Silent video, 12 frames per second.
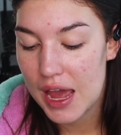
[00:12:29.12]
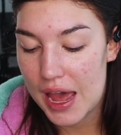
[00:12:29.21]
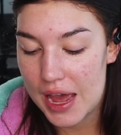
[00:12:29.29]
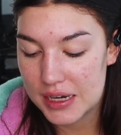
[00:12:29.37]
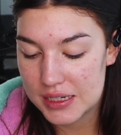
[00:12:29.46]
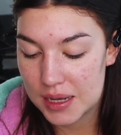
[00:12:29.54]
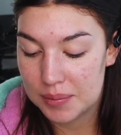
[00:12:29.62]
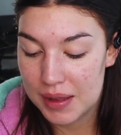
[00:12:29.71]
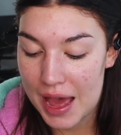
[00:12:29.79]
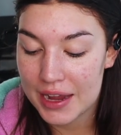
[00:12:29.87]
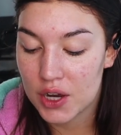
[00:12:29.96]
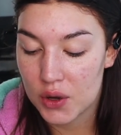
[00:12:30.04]
And uh,
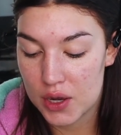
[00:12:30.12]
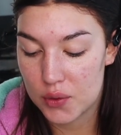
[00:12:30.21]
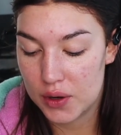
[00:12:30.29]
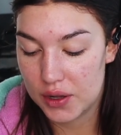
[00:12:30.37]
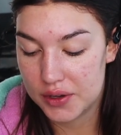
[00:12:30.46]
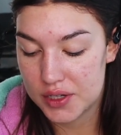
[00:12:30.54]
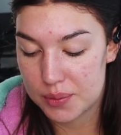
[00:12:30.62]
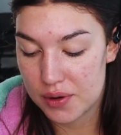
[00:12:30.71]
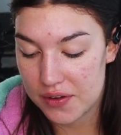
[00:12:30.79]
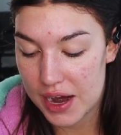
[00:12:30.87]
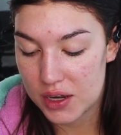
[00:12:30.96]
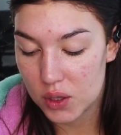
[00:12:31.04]
black currant oil to
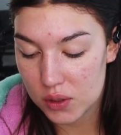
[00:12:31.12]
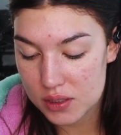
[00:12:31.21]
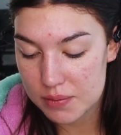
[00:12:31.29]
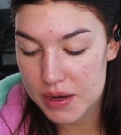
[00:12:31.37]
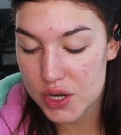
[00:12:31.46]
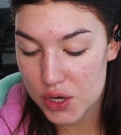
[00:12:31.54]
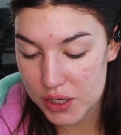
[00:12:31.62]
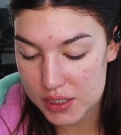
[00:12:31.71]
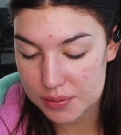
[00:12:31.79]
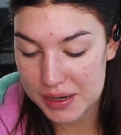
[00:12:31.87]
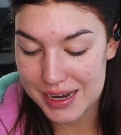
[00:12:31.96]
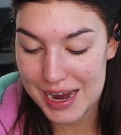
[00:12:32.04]
provide ultimate
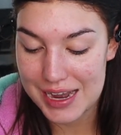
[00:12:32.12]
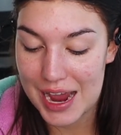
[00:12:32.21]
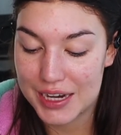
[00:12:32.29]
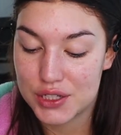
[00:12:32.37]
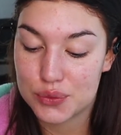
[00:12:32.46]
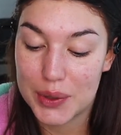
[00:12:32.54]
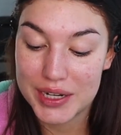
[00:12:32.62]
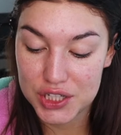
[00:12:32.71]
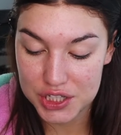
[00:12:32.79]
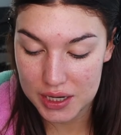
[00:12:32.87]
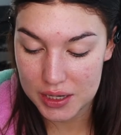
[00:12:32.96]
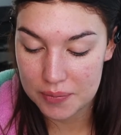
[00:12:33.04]
nourishment and
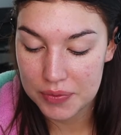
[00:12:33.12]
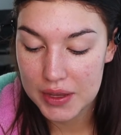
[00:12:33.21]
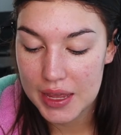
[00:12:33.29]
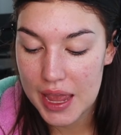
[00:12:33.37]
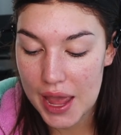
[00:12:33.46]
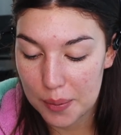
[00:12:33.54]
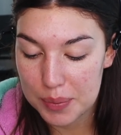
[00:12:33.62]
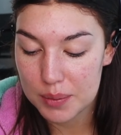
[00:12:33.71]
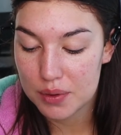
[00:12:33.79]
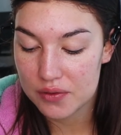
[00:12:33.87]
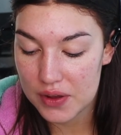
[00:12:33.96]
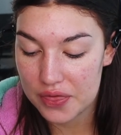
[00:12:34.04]
hydration,
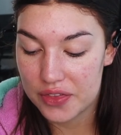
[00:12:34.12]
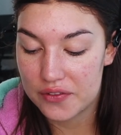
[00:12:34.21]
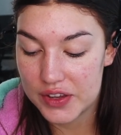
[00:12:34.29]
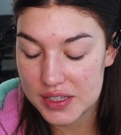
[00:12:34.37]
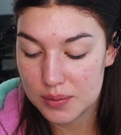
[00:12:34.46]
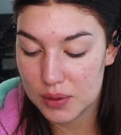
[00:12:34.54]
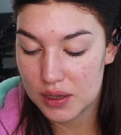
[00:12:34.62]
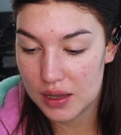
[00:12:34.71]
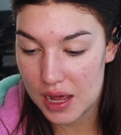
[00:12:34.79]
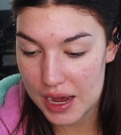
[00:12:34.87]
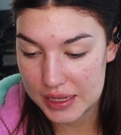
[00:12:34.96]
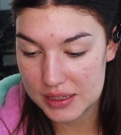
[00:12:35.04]
helping prevent the visible
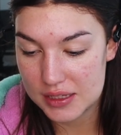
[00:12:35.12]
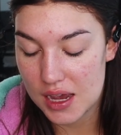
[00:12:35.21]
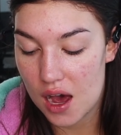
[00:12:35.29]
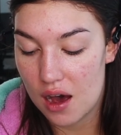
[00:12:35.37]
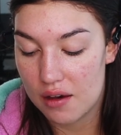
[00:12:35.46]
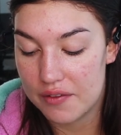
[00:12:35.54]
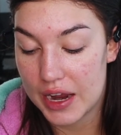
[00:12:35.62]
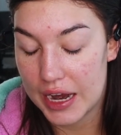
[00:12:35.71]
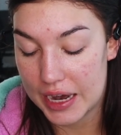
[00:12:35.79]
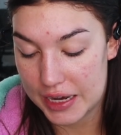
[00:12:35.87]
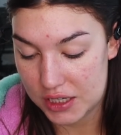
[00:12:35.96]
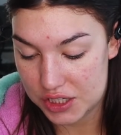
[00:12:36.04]
lines of
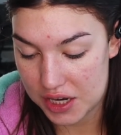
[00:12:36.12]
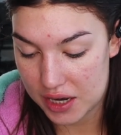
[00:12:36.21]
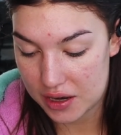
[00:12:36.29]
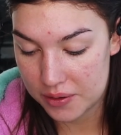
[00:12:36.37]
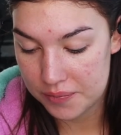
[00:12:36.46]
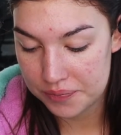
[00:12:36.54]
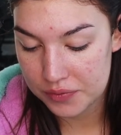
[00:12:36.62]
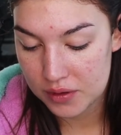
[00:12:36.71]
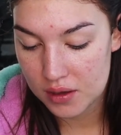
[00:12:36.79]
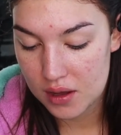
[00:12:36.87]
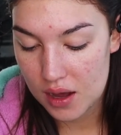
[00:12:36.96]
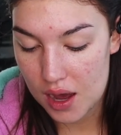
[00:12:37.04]
aging.
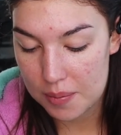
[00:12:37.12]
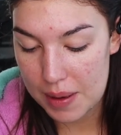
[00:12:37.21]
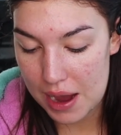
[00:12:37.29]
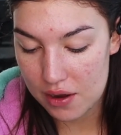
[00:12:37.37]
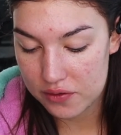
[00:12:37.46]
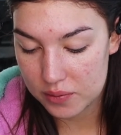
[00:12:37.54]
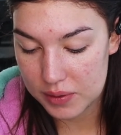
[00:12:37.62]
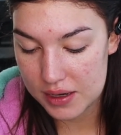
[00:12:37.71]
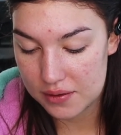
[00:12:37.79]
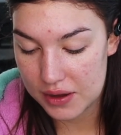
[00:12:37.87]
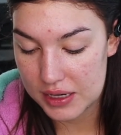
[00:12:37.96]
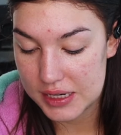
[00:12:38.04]
A powerful
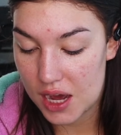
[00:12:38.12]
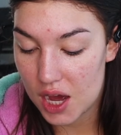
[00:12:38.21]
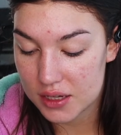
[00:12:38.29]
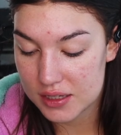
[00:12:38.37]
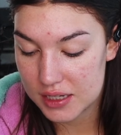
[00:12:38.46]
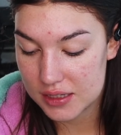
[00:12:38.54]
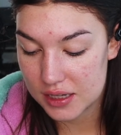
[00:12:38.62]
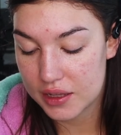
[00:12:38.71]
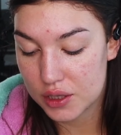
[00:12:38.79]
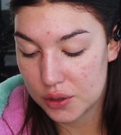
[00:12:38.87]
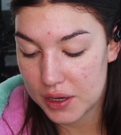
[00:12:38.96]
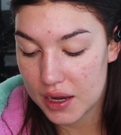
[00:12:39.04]
blend of antioxidants,
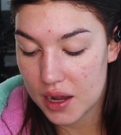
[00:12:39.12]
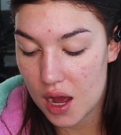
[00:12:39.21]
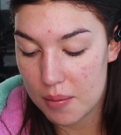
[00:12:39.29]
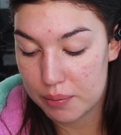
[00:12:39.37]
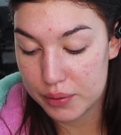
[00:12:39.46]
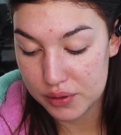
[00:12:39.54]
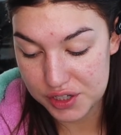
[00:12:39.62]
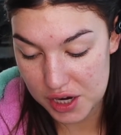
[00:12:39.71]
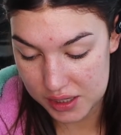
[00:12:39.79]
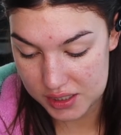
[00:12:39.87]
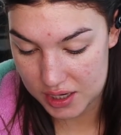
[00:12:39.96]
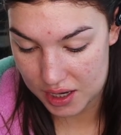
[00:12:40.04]
including
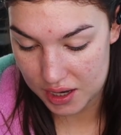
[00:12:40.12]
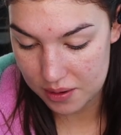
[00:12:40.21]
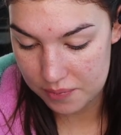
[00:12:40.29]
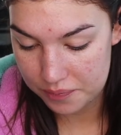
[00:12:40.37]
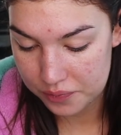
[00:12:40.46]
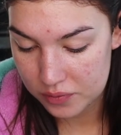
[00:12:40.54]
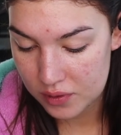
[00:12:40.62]
kombucha tea